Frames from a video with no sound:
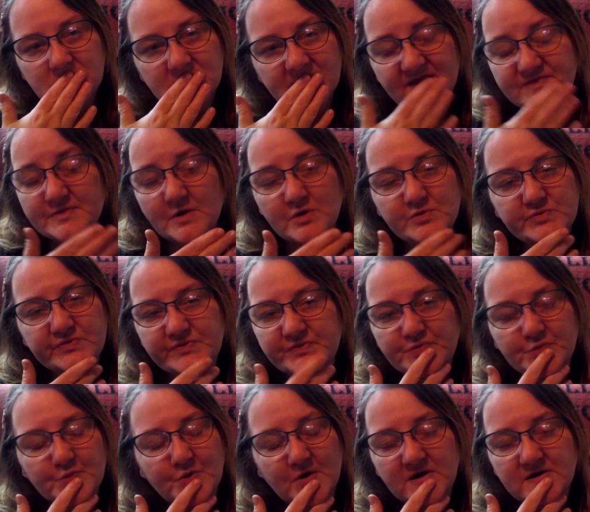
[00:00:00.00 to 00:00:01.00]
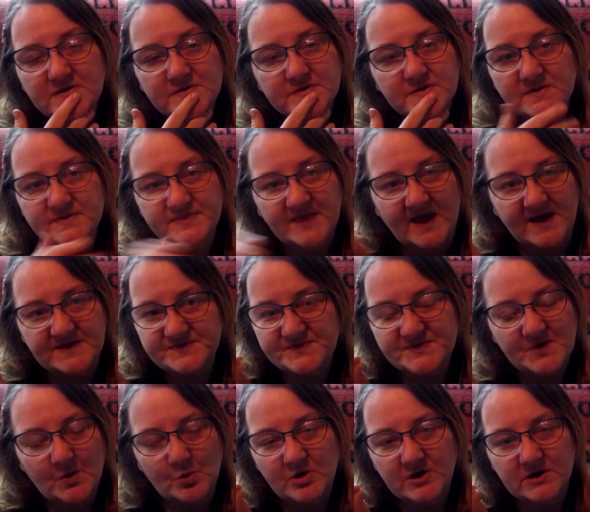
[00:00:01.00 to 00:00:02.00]
And that
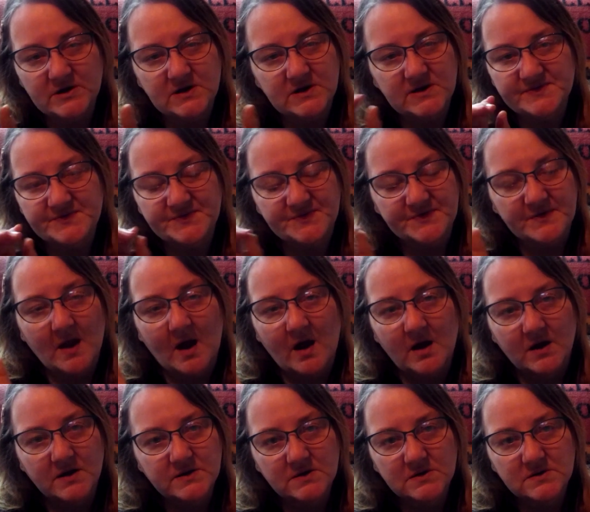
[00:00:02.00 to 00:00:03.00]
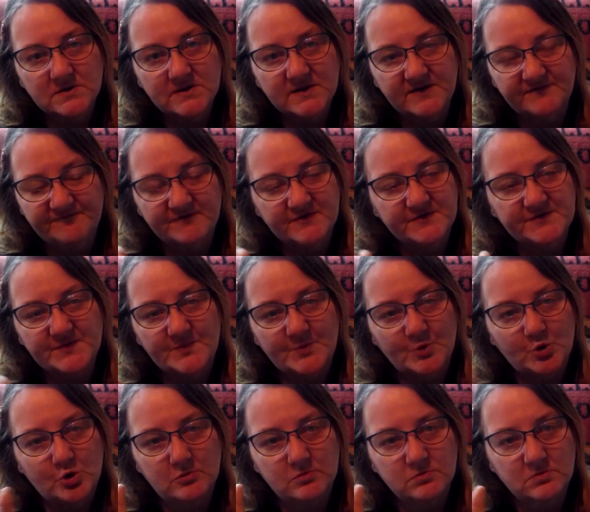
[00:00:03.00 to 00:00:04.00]
sewing is not
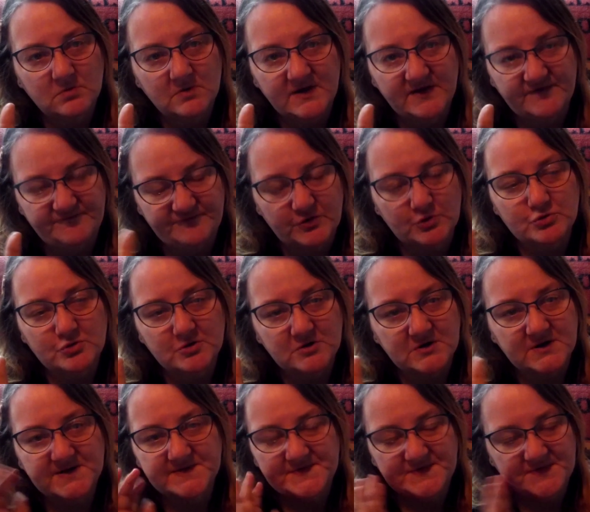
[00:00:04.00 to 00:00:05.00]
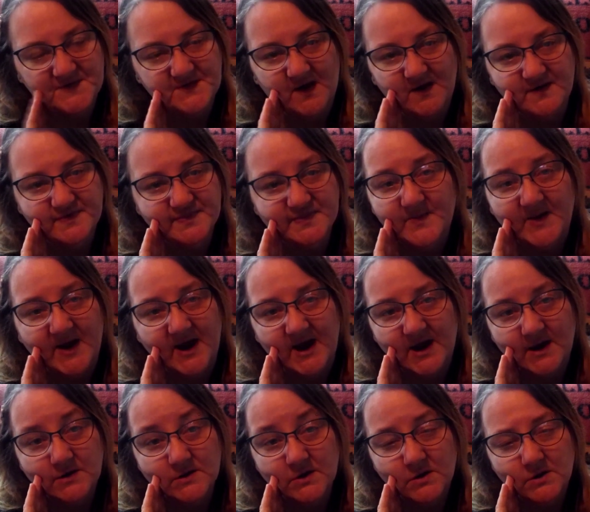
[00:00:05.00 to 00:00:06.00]
invisible if you look inside the
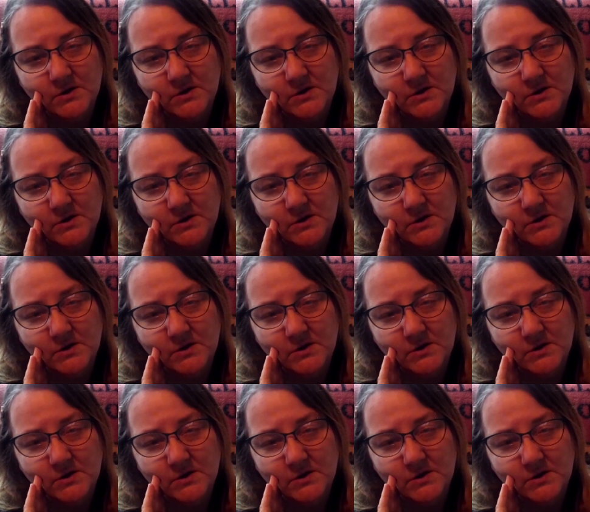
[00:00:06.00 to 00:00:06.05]
bag.